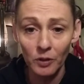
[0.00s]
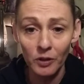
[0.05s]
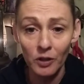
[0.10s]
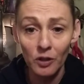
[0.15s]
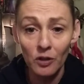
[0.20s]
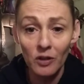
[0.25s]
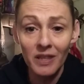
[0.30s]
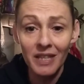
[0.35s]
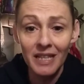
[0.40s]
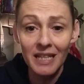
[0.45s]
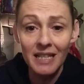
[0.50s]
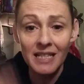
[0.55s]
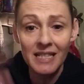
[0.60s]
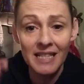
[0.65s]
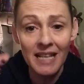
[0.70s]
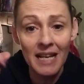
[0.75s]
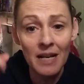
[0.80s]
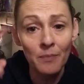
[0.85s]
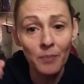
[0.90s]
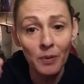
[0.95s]
You're the
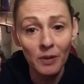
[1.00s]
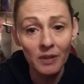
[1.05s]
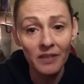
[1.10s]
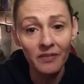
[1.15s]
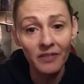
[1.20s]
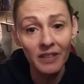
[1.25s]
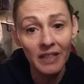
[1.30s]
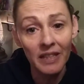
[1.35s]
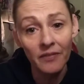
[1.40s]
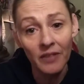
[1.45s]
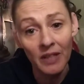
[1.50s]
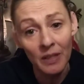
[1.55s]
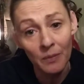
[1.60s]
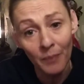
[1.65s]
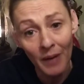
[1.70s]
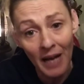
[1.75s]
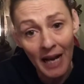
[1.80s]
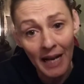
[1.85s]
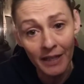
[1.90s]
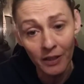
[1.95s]
example of living
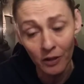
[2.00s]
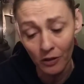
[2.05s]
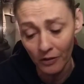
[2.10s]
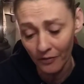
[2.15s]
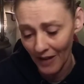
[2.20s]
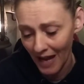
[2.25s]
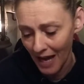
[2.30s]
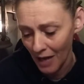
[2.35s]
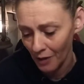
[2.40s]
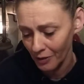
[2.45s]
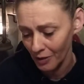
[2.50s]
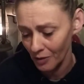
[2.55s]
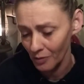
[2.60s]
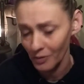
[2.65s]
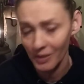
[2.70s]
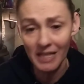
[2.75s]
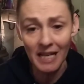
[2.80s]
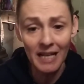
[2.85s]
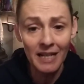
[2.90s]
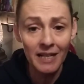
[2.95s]
by your
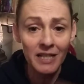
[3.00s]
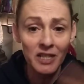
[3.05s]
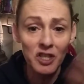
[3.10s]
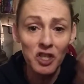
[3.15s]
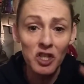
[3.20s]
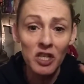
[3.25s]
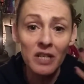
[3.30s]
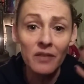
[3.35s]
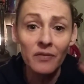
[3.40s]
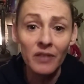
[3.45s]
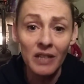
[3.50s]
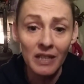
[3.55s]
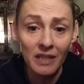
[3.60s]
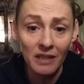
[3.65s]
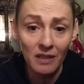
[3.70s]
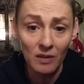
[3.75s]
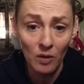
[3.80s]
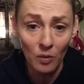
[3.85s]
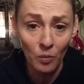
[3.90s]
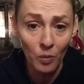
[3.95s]
values and
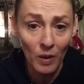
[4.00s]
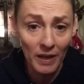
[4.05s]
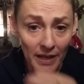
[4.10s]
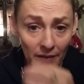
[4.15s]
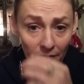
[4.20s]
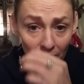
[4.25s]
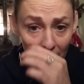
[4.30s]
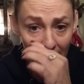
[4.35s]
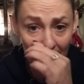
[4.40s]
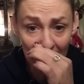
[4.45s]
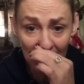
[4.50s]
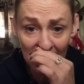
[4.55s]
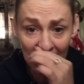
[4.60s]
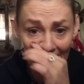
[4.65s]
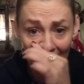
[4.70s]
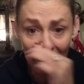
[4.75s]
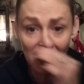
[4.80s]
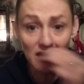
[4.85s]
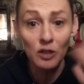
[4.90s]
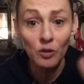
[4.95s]
achieving whatever
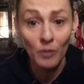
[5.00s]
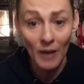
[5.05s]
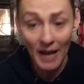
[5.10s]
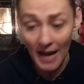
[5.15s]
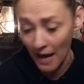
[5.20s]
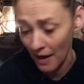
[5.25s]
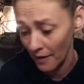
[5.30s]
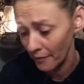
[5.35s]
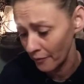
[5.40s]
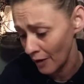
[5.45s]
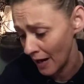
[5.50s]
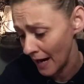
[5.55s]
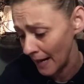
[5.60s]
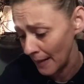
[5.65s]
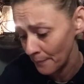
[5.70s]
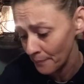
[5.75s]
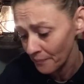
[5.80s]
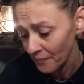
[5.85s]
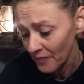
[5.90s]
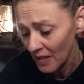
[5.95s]
success you have,
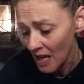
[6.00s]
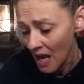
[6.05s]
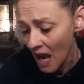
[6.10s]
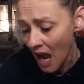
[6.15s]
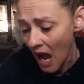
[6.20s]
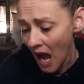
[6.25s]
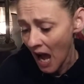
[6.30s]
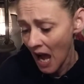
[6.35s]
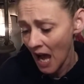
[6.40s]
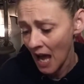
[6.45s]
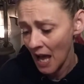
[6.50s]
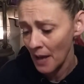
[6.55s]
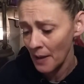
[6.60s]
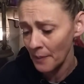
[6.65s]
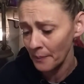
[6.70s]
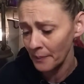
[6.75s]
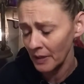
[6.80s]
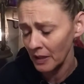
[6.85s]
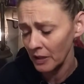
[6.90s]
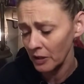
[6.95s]
right?
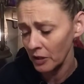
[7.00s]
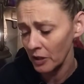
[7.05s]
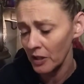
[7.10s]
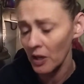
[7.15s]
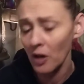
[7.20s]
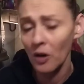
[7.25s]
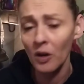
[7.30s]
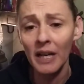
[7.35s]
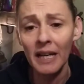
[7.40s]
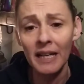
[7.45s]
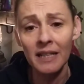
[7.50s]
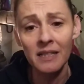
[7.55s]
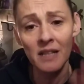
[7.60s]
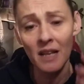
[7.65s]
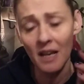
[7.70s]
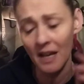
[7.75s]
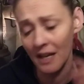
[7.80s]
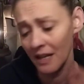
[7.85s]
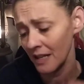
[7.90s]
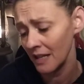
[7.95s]
You know,
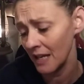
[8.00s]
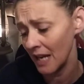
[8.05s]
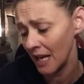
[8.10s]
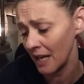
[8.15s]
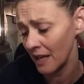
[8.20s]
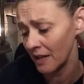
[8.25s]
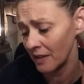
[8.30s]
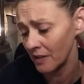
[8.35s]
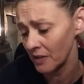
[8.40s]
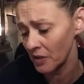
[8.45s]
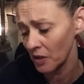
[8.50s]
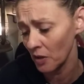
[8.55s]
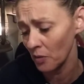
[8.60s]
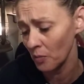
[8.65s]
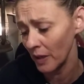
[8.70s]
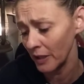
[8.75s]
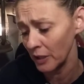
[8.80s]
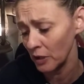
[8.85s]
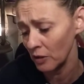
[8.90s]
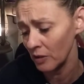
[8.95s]
and so
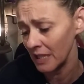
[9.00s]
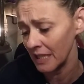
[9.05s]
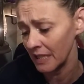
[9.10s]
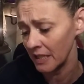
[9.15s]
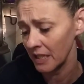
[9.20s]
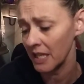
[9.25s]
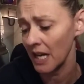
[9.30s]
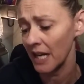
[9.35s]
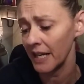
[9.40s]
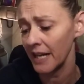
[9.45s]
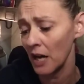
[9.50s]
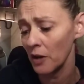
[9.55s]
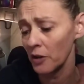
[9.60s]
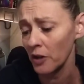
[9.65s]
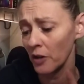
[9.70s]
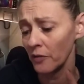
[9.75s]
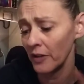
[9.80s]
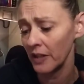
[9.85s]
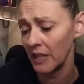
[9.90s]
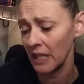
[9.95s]
what you need to cut out
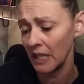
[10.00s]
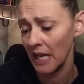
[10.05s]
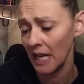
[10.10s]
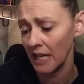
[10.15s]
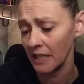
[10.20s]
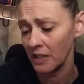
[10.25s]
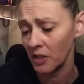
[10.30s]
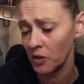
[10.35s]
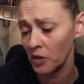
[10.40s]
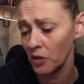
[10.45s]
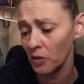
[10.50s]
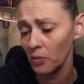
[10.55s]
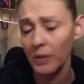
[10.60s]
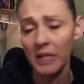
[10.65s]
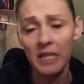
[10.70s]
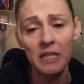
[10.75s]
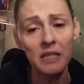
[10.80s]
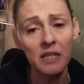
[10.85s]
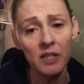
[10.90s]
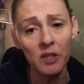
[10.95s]
over the next 2
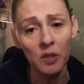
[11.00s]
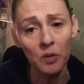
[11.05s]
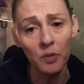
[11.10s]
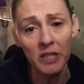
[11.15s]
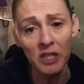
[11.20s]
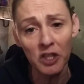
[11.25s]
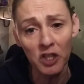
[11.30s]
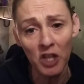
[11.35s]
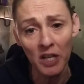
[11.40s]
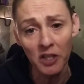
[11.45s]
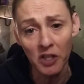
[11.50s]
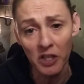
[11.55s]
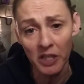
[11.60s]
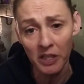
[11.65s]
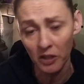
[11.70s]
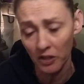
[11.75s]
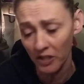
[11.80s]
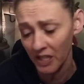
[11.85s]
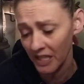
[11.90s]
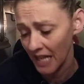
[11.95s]
weeks is quit judging
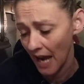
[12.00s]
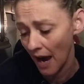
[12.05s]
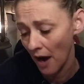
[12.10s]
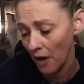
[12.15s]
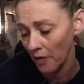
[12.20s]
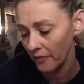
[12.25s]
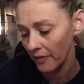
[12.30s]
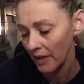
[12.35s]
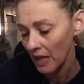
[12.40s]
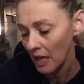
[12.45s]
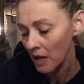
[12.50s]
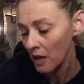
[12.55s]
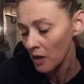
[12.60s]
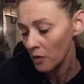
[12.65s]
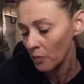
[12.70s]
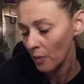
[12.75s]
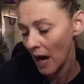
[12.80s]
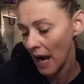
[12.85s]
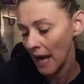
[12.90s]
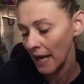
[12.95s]
yourself,
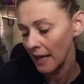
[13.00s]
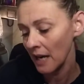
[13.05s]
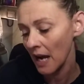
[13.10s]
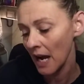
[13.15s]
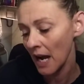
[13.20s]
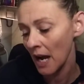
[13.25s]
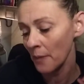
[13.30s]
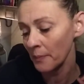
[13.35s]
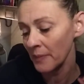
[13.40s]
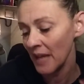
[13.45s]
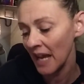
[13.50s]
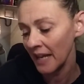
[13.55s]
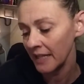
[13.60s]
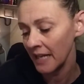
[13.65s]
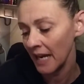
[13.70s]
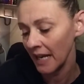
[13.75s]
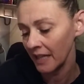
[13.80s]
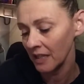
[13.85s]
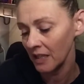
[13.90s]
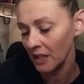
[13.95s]
right? That
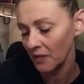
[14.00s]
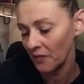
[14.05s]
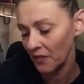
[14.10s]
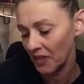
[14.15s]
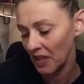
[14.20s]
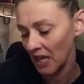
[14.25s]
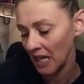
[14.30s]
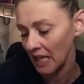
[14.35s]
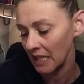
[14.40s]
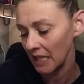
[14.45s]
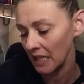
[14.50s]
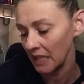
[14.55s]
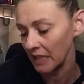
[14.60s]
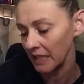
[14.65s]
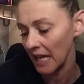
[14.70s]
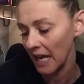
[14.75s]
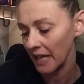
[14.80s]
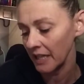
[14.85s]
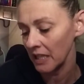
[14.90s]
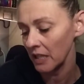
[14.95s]
negative thinking,
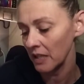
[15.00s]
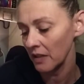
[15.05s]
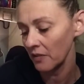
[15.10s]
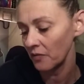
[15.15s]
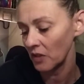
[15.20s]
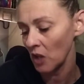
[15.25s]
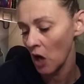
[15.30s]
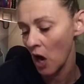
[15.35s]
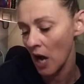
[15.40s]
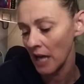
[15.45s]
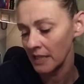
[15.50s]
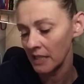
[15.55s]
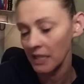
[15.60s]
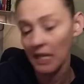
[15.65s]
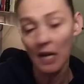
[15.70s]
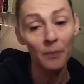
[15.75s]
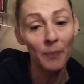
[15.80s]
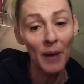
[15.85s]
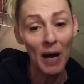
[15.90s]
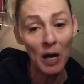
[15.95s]
negative thoughts
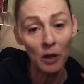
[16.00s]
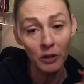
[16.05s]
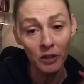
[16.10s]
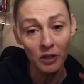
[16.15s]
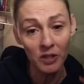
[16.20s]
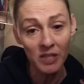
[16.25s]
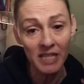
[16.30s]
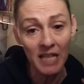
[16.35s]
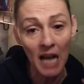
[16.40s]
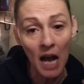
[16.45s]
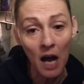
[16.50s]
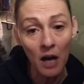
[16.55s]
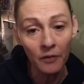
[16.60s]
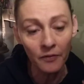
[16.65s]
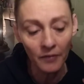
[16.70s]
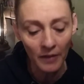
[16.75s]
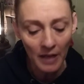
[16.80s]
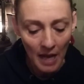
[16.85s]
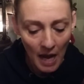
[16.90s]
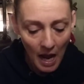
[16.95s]
about
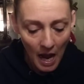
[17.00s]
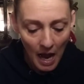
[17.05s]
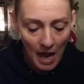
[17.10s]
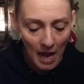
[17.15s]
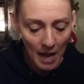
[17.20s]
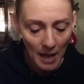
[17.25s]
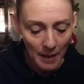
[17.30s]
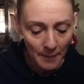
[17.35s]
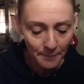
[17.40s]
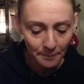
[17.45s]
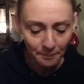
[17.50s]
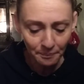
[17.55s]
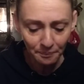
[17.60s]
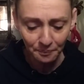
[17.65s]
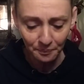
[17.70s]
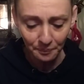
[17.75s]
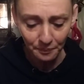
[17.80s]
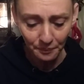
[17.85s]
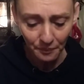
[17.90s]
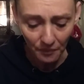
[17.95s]
yourself.
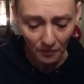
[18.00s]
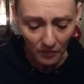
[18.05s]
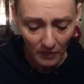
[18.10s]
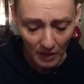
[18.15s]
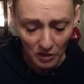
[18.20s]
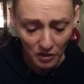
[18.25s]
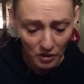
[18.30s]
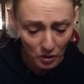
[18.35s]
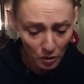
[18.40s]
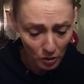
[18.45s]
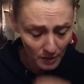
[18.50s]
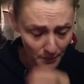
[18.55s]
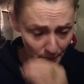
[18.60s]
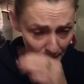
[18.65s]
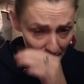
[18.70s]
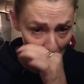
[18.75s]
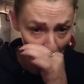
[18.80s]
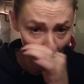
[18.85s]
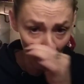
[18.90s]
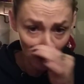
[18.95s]

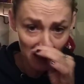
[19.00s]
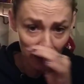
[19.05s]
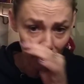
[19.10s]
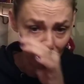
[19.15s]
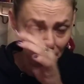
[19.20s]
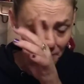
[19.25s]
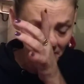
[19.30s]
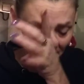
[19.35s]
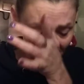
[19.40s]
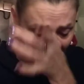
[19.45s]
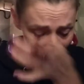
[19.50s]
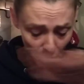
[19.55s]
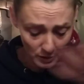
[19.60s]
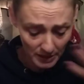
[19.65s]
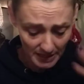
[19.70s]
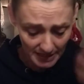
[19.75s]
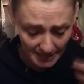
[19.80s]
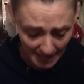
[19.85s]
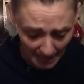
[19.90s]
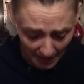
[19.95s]
Scorpios, you
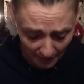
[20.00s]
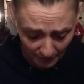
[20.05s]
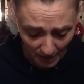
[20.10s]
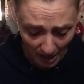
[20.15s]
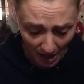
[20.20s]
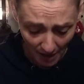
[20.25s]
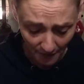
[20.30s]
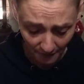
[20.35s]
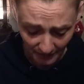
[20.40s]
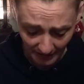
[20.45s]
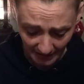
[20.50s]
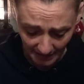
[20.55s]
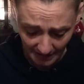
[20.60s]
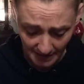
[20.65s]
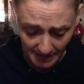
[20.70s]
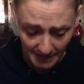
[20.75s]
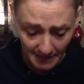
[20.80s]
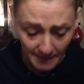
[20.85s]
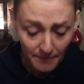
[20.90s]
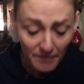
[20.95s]
need to have
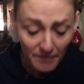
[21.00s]
confidence